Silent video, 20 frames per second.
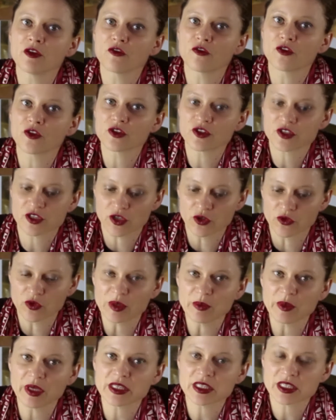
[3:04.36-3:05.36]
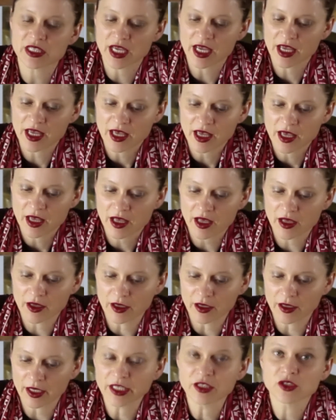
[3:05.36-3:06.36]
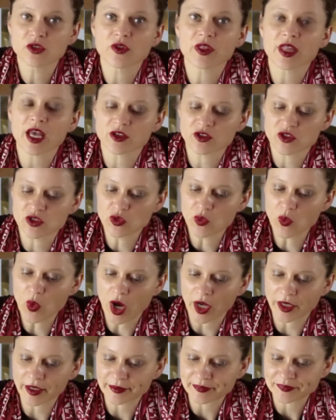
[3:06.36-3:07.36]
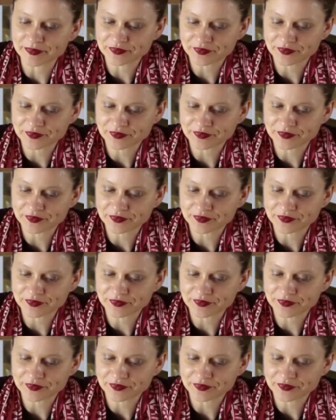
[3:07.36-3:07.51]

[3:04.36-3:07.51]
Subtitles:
the first agreement in 2001.